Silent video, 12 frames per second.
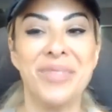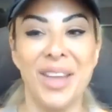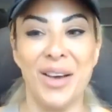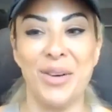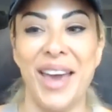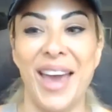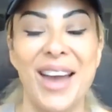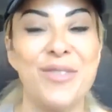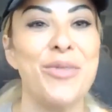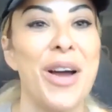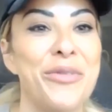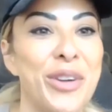Okay.
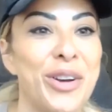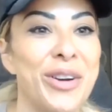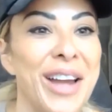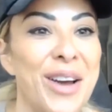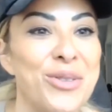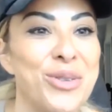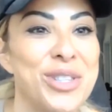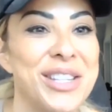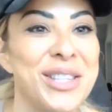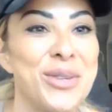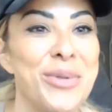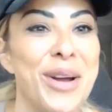I figured out who's
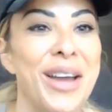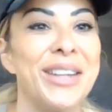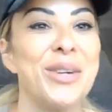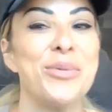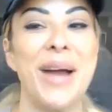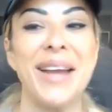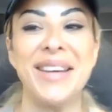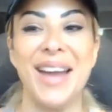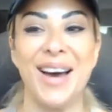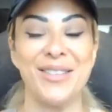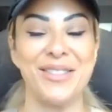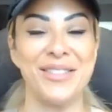in the red
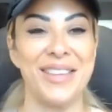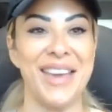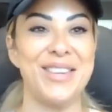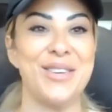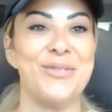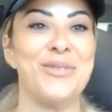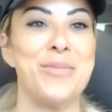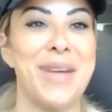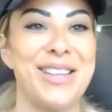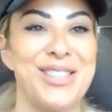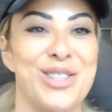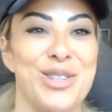now. Thank you for
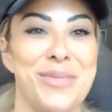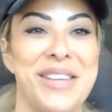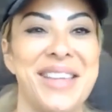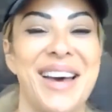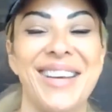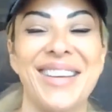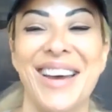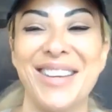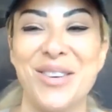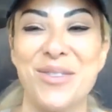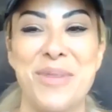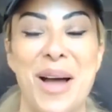messaging me that. Yeah,
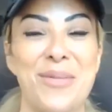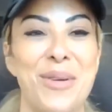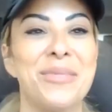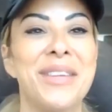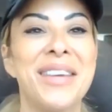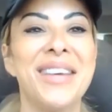no problem.